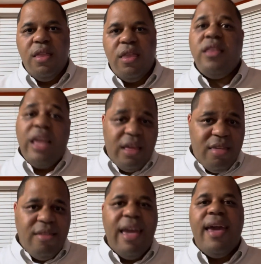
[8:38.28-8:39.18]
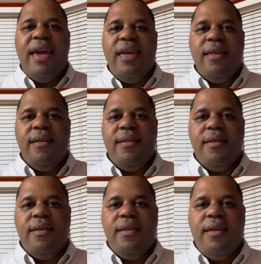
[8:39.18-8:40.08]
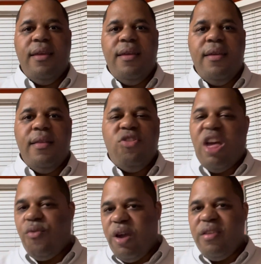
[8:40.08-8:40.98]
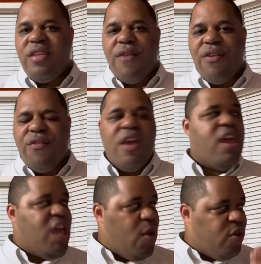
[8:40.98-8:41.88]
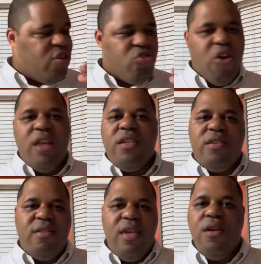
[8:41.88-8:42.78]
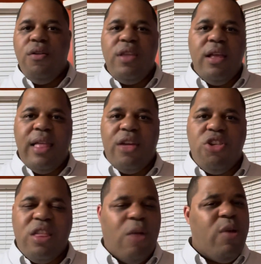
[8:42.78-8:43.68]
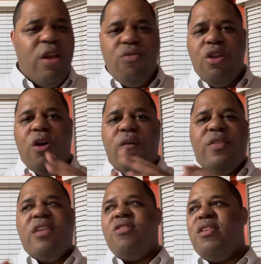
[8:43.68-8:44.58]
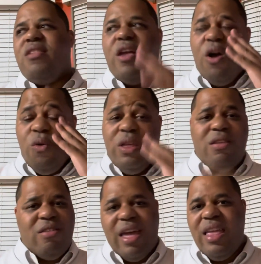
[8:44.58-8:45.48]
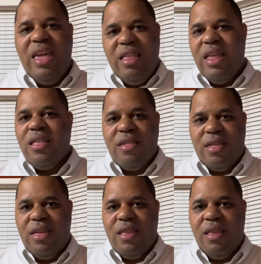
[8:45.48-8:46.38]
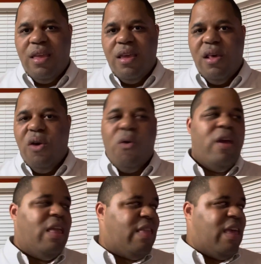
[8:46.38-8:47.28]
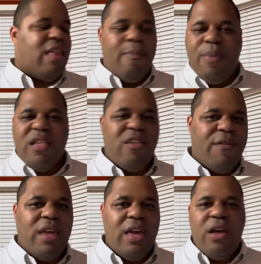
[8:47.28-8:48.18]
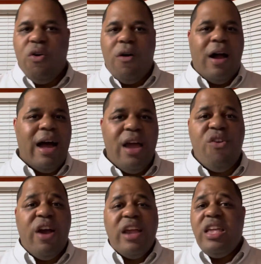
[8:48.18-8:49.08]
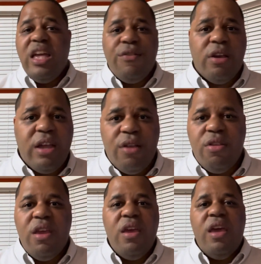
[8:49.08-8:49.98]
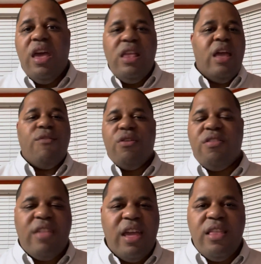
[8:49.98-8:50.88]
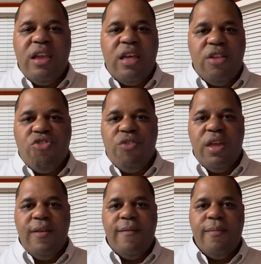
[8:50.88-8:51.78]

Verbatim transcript: The next day, January 7th, he was trying to steal the election. Now, we don't know if this is the only state he did this in, or he did in Pennsylvania or Ohio or any other any other state in the country.